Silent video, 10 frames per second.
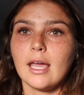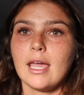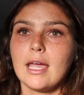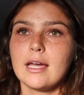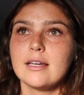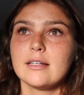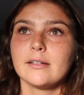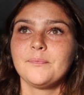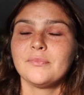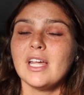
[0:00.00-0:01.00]
And
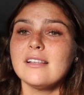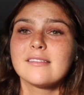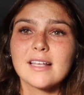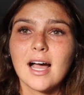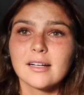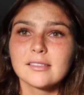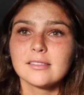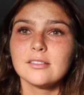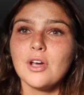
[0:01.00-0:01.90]
that sucked.